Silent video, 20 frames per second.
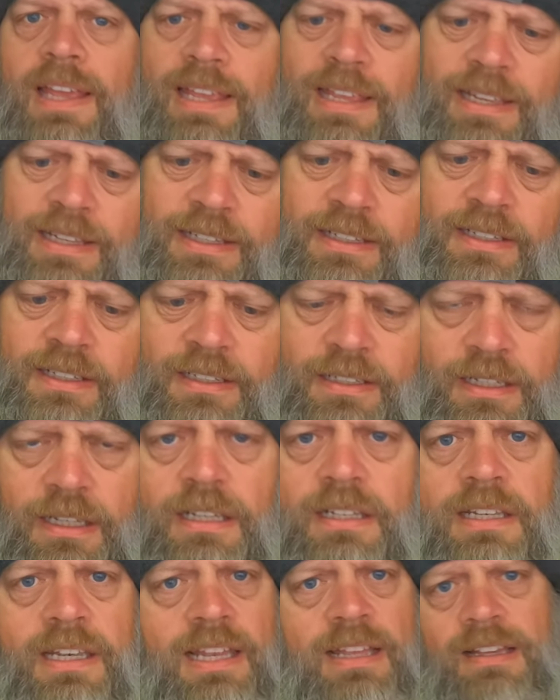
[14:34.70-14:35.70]
and
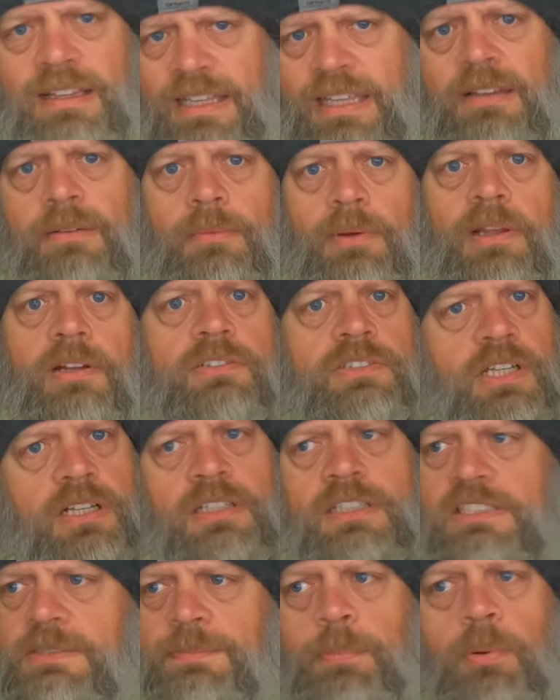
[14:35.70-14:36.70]
now again, we are
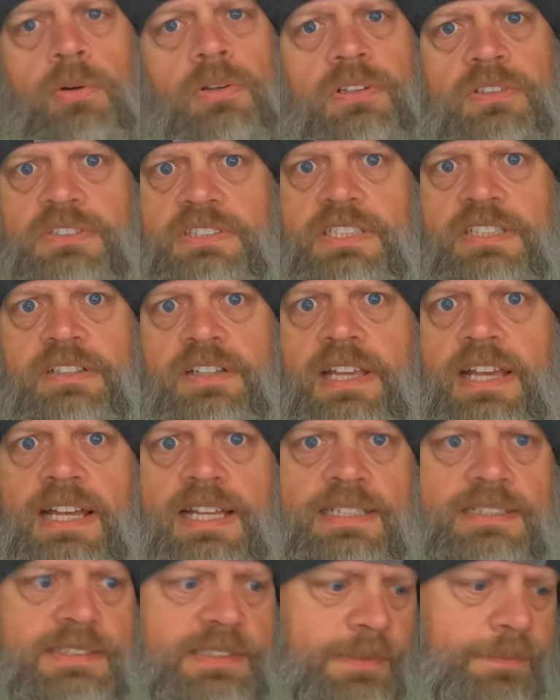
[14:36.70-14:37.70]
talking spoilers here,
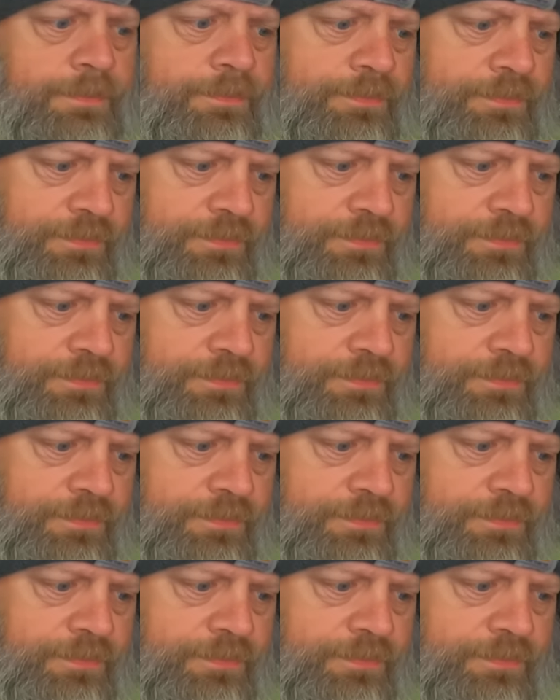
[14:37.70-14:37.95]
guys.